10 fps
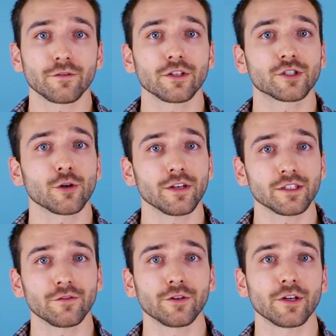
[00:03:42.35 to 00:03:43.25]
for the
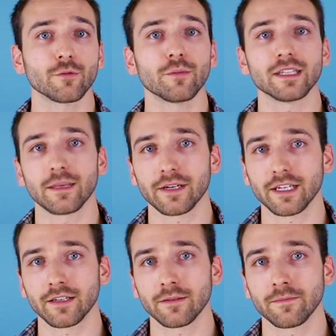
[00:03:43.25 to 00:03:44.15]
choice of unit will be
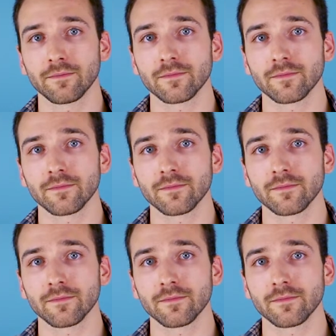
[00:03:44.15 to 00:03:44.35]
limited,